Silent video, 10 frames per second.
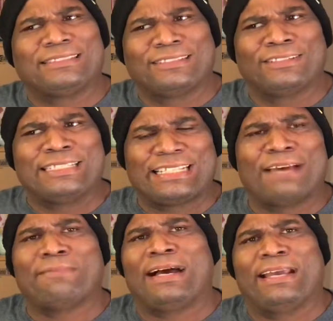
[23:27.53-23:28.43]
So he's
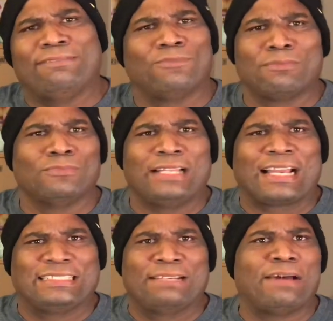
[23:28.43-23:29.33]
like like I
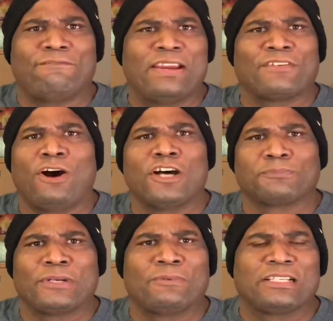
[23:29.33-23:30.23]
said, my favorite
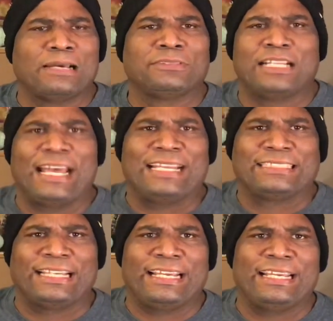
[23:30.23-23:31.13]
offspring when it comes to the
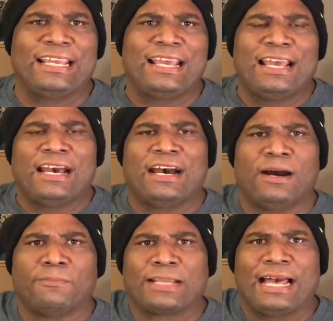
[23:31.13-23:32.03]
Heisei
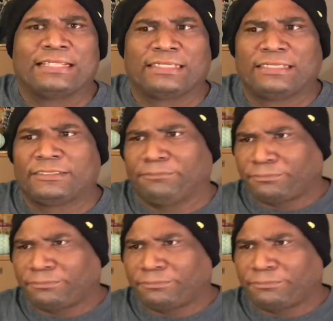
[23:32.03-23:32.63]
Godzillas.